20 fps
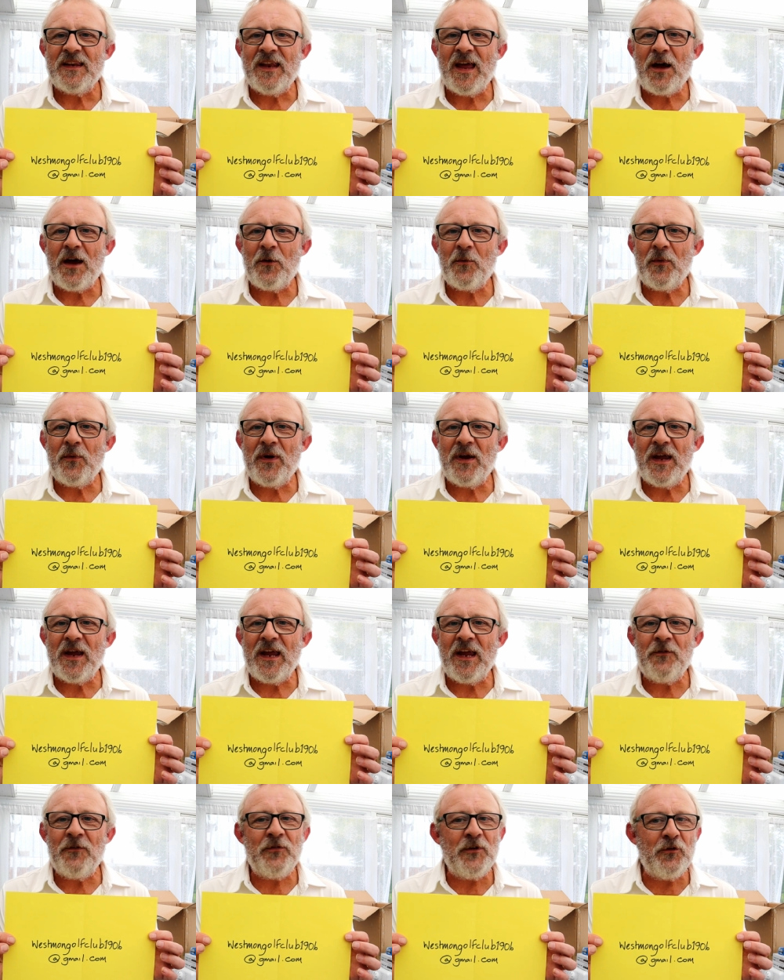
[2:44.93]
Now,
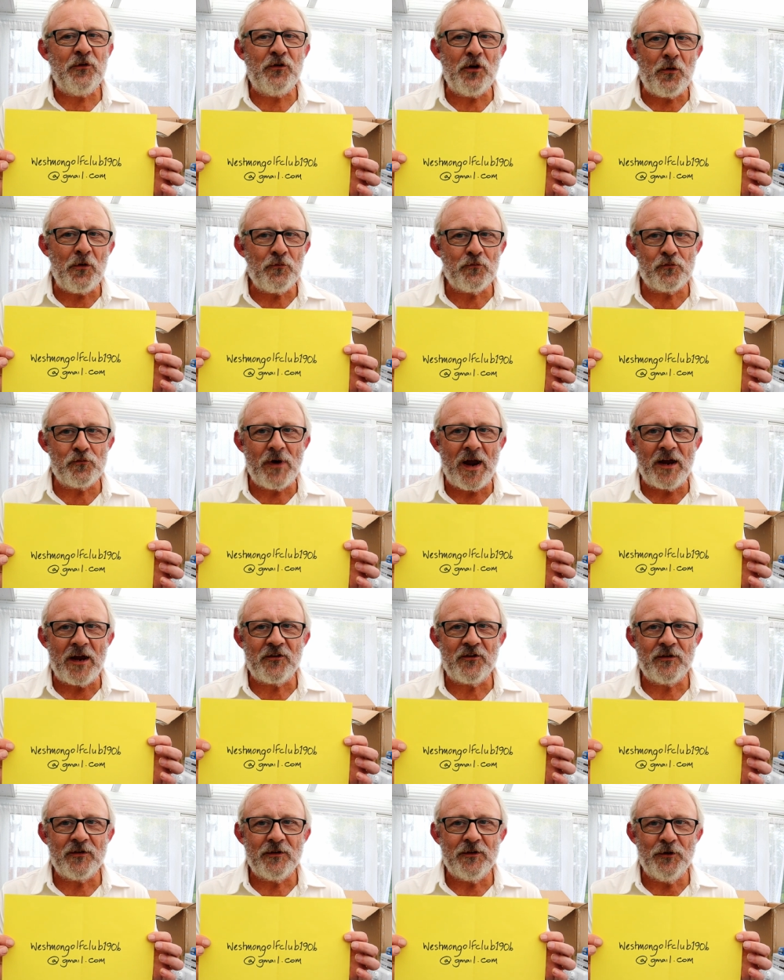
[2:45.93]
if you don't
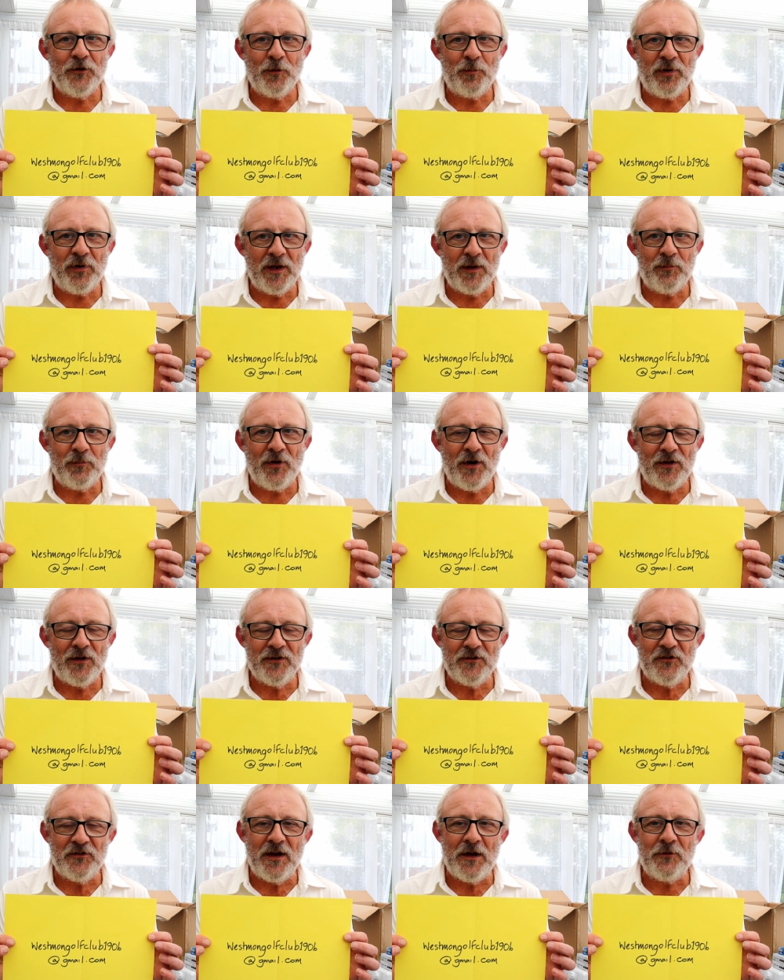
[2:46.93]
rat your playing
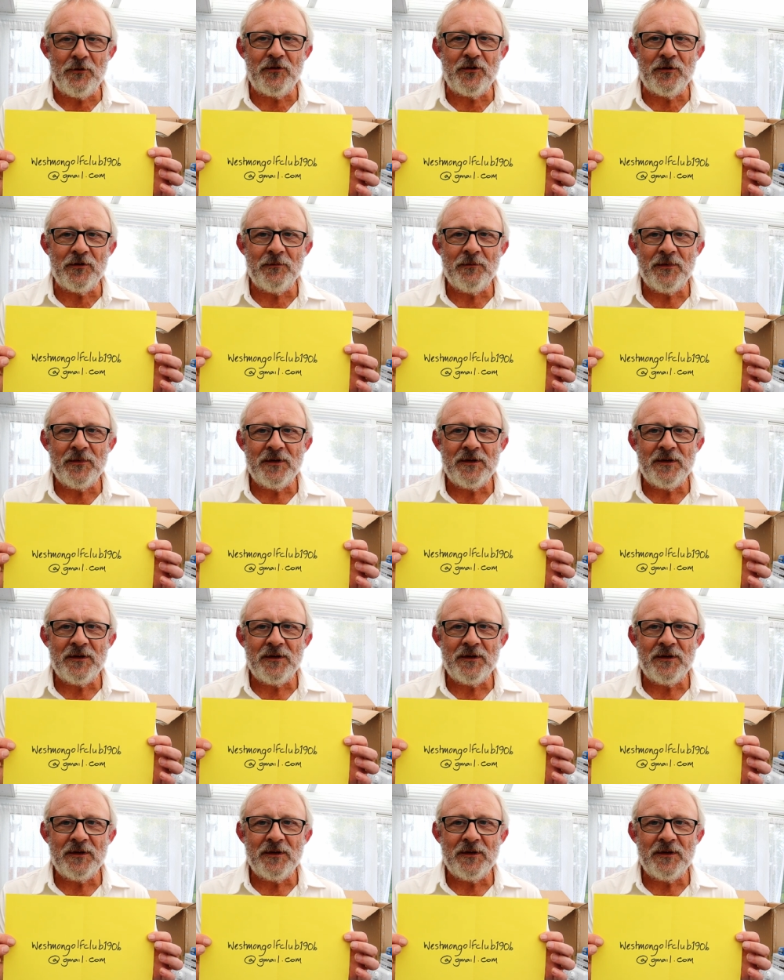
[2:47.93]
partners out,